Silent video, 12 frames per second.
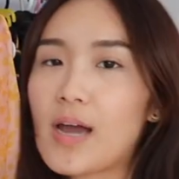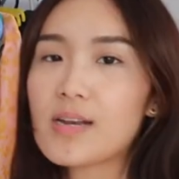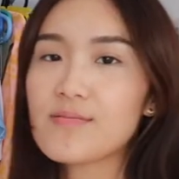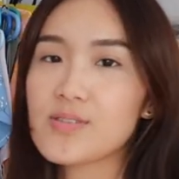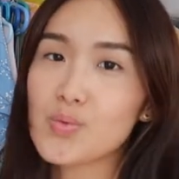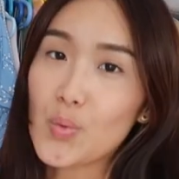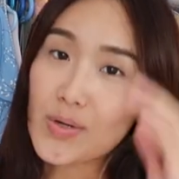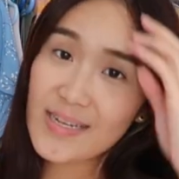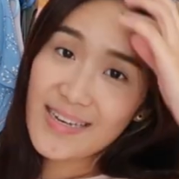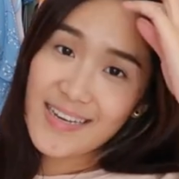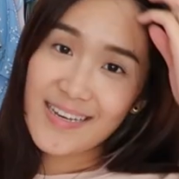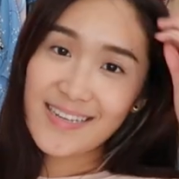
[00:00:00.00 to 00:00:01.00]
kind of
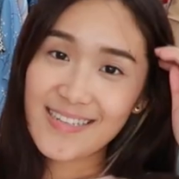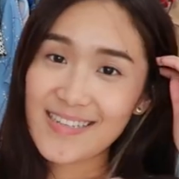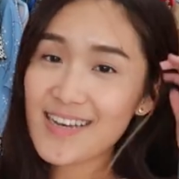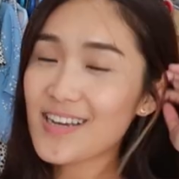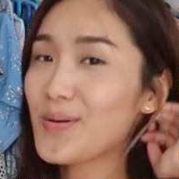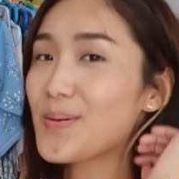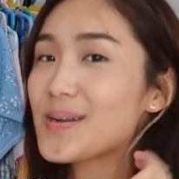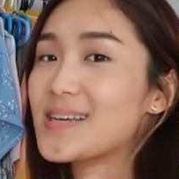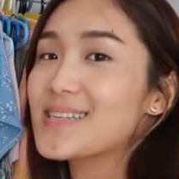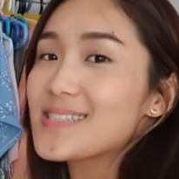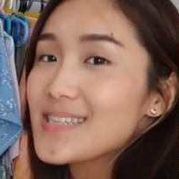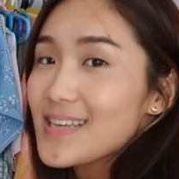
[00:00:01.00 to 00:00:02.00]
sorted
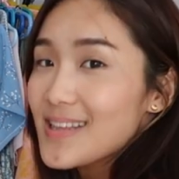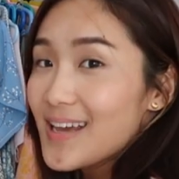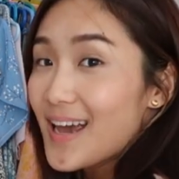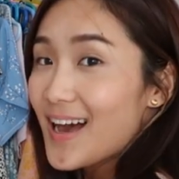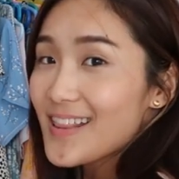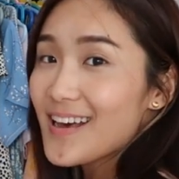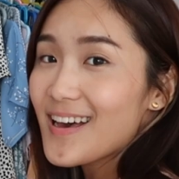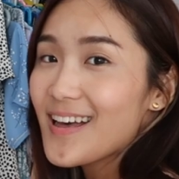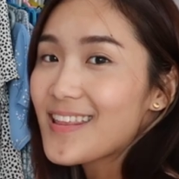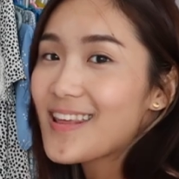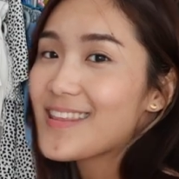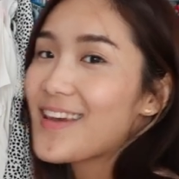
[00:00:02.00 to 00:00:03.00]
according to the
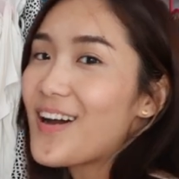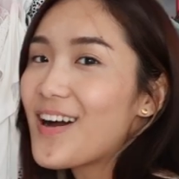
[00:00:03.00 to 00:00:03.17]
color that they